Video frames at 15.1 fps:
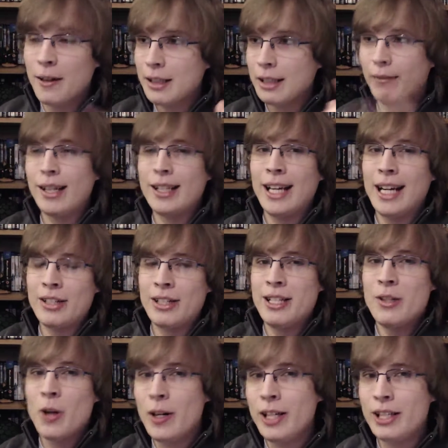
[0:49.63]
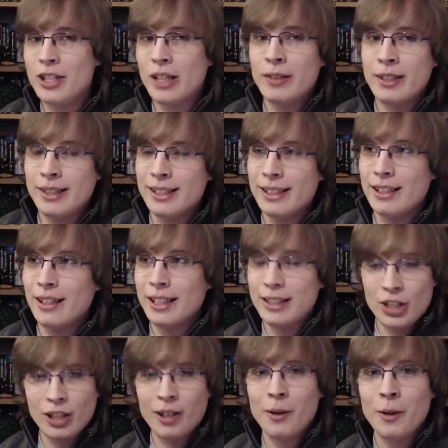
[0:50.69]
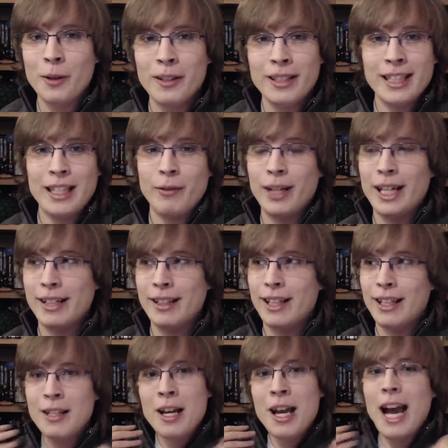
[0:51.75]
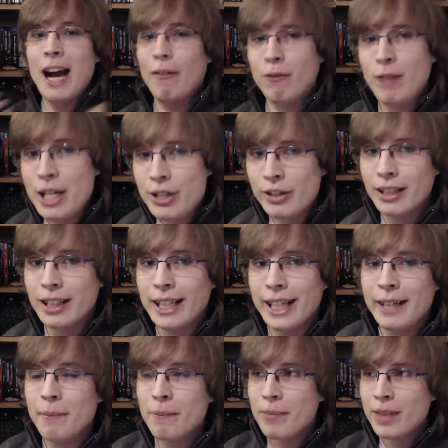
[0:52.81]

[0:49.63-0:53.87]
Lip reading: The fact they've actually known each other since, like, childhood, and the fact that originally...